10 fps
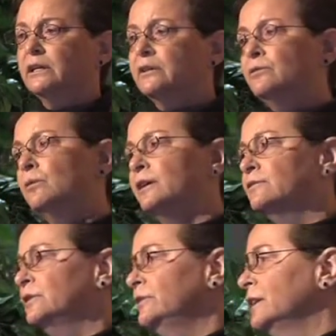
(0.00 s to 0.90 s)
in the way
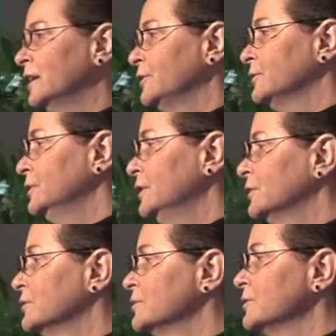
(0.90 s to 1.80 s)
of living out their
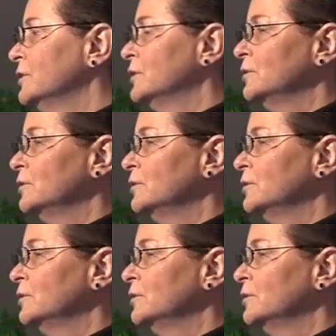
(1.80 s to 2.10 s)
years